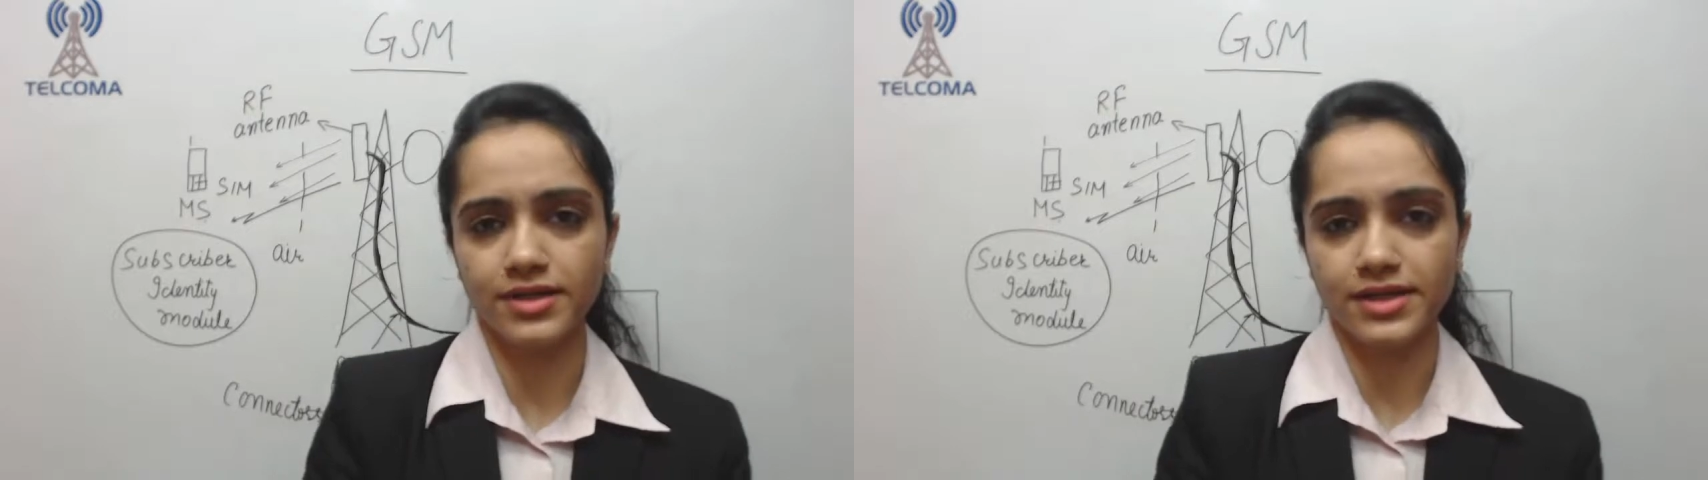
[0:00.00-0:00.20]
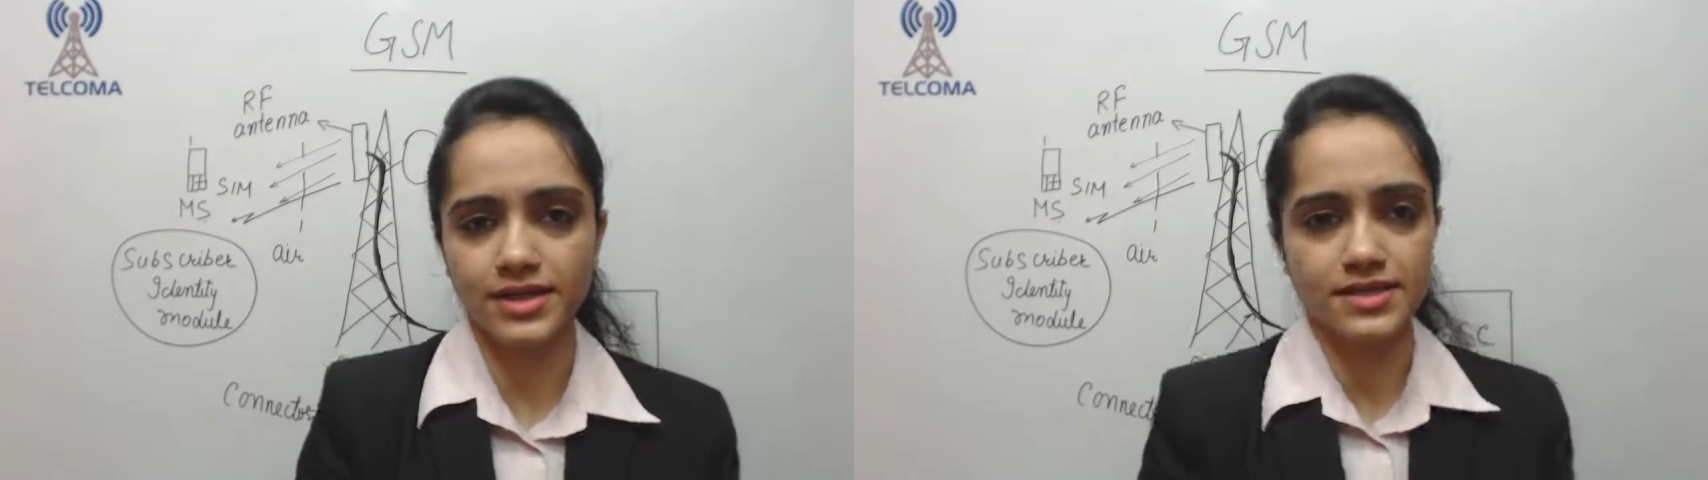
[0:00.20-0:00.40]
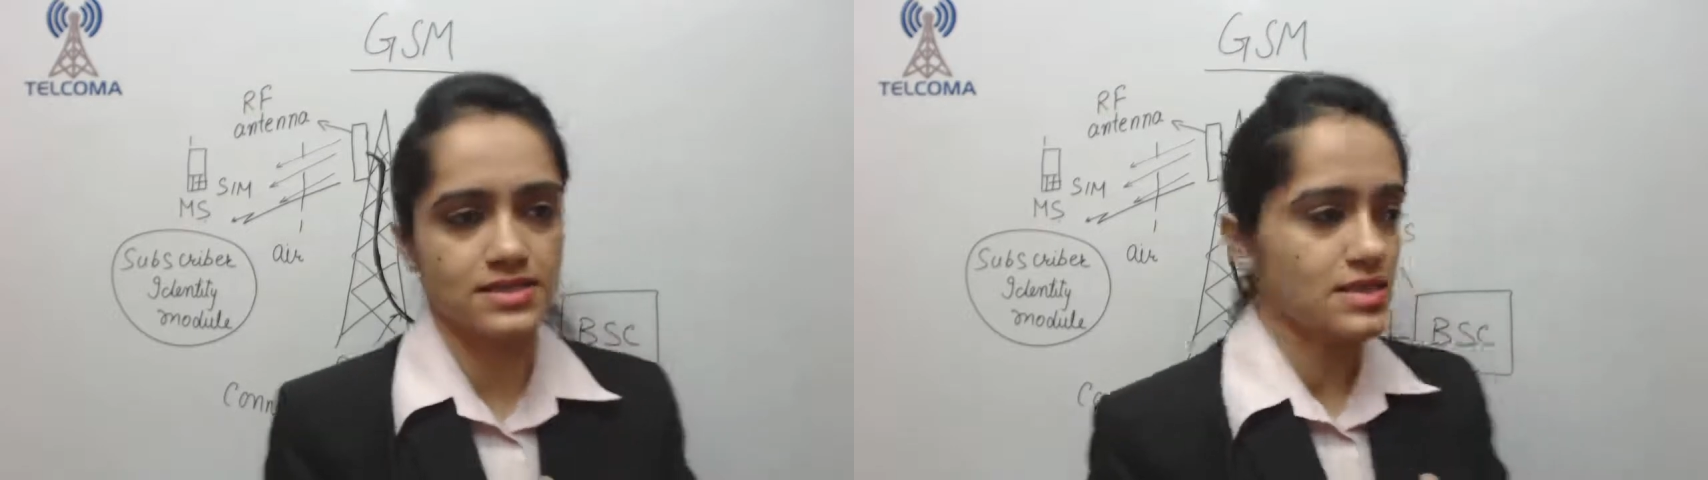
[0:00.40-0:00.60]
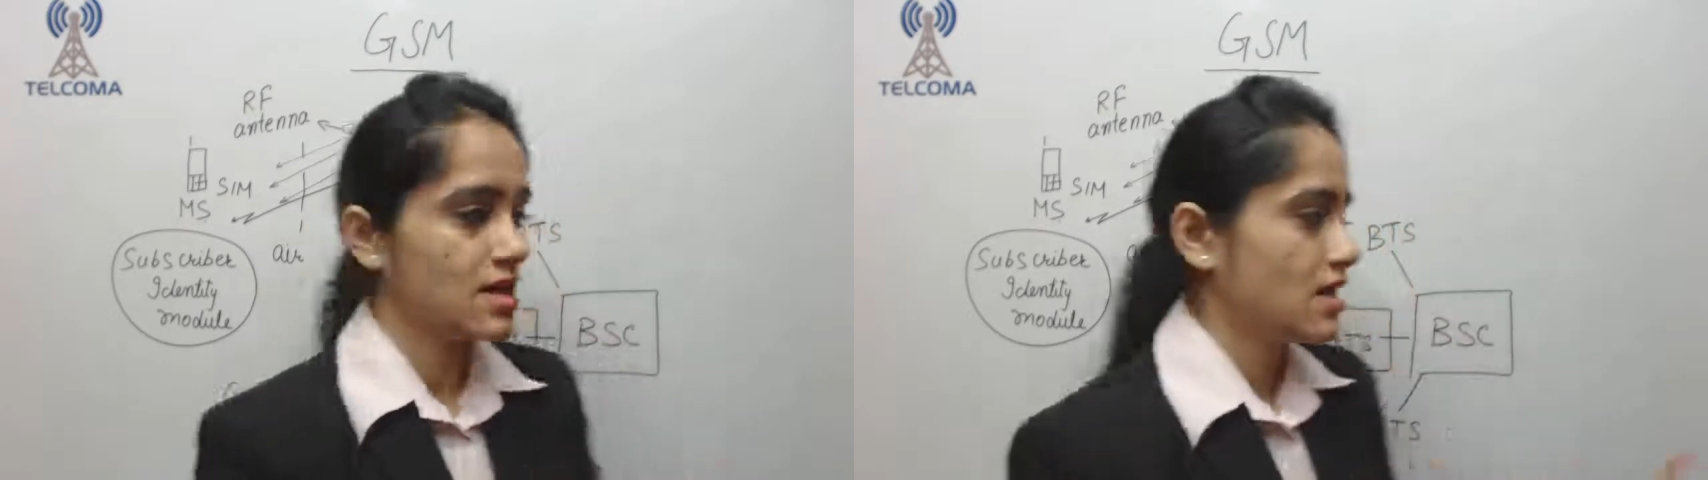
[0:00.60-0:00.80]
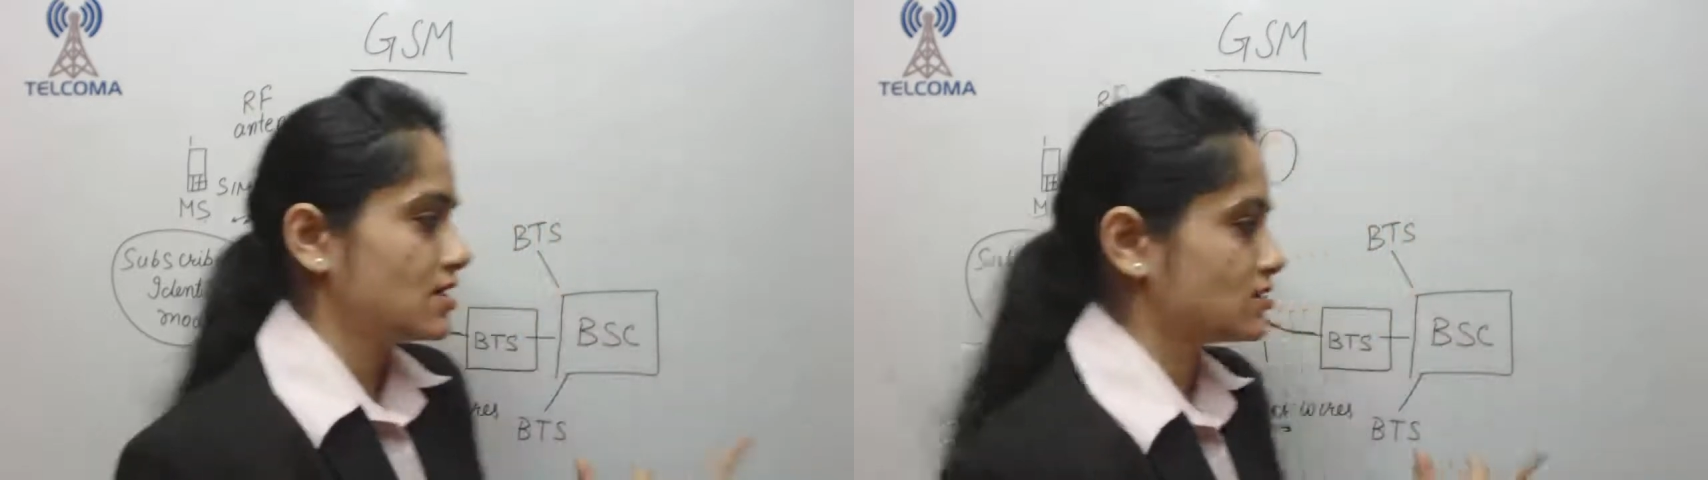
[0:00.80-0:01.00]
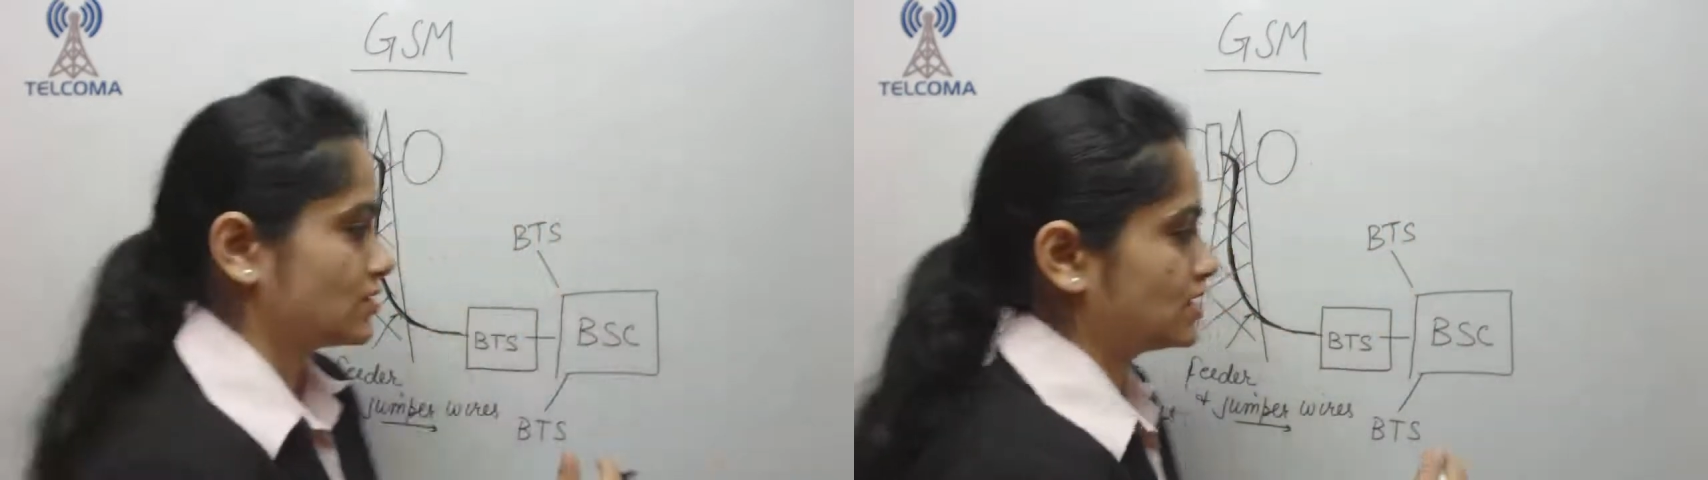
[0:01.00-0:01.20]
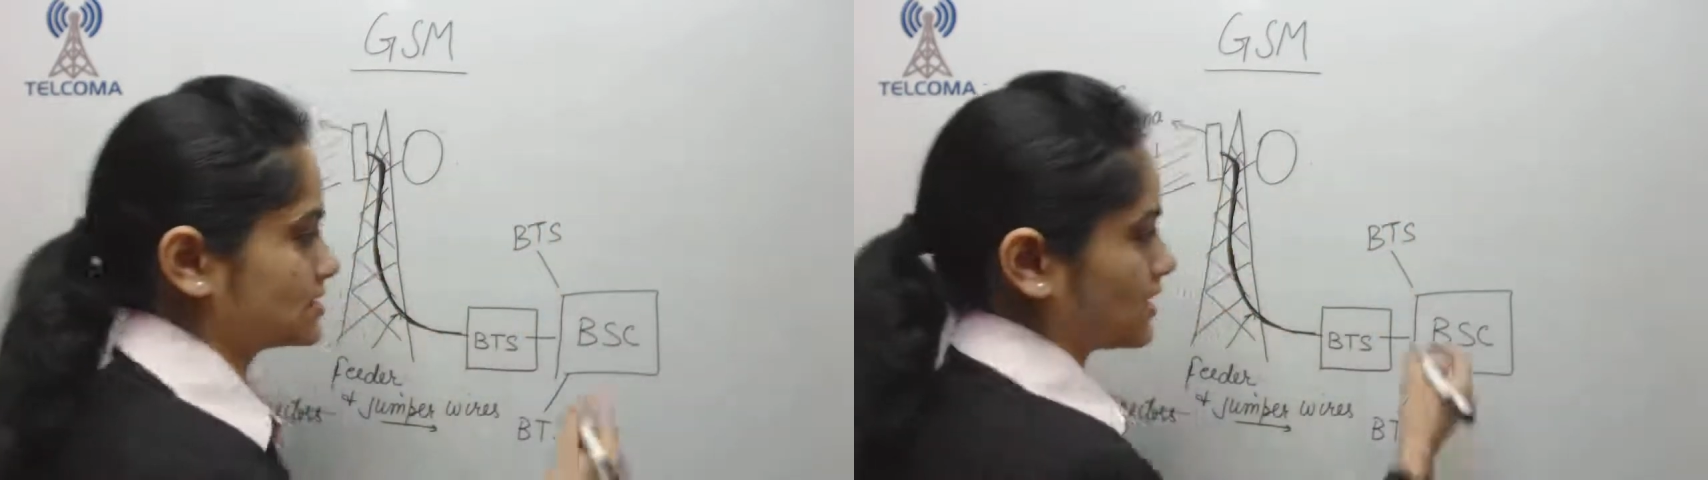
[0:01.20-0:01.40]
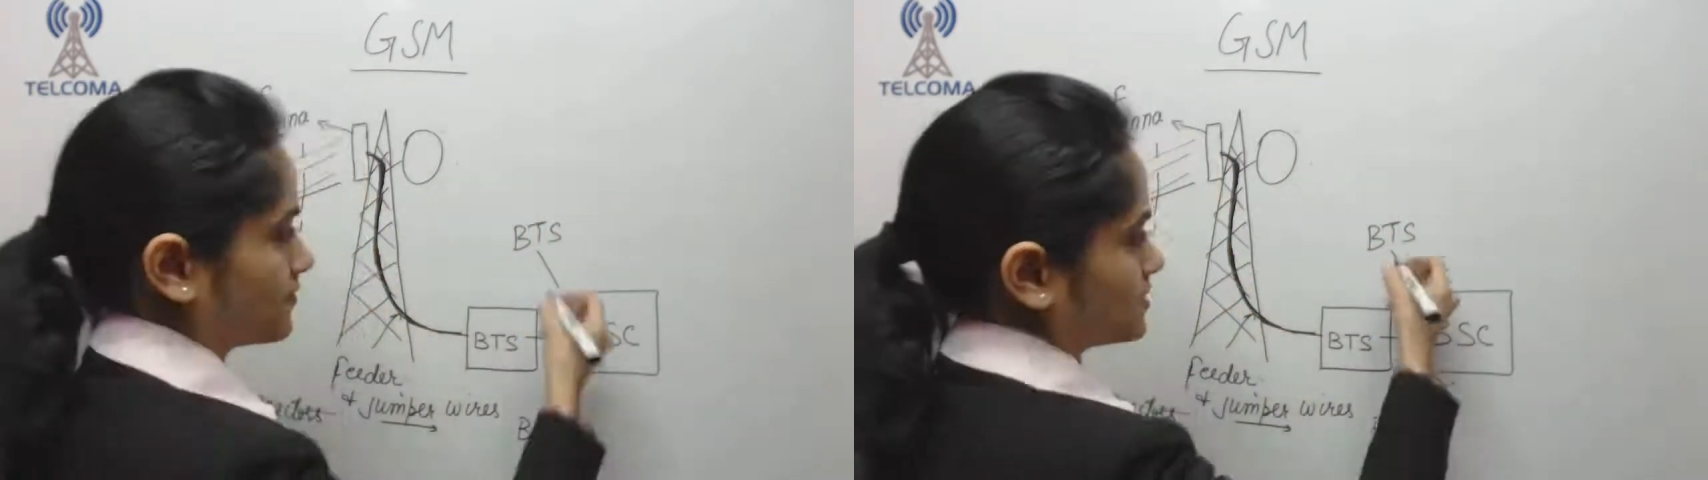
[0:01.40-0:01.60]
BTS. So it
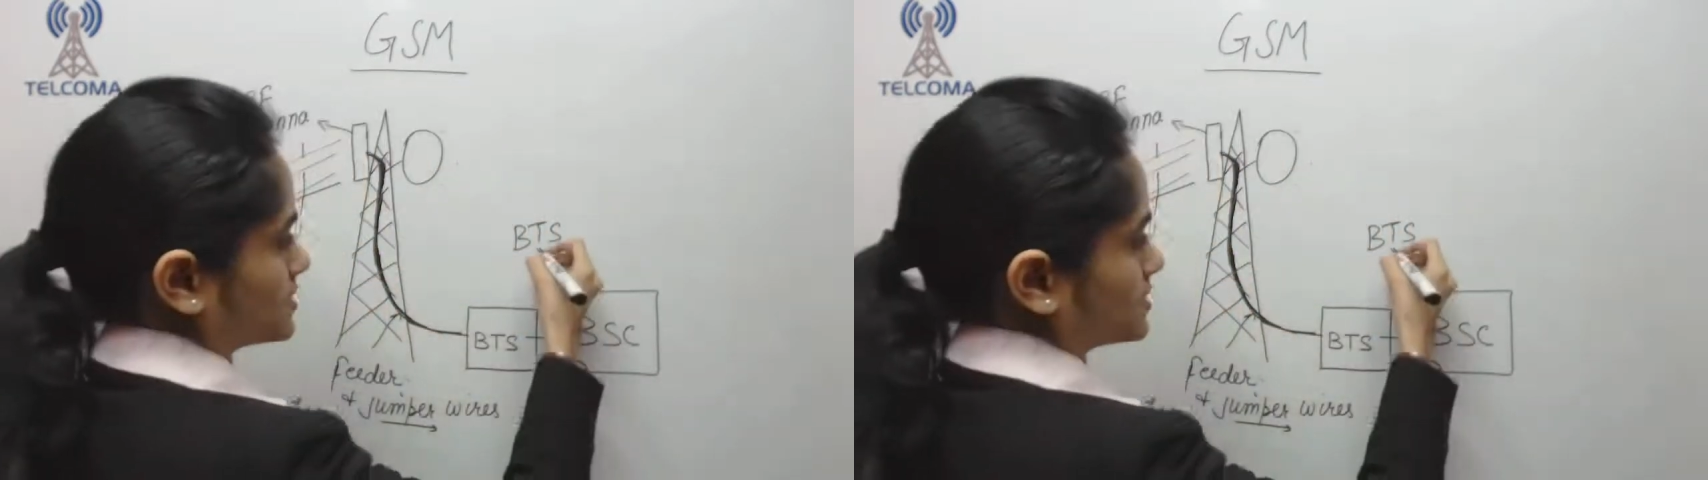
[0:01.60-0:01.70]
is having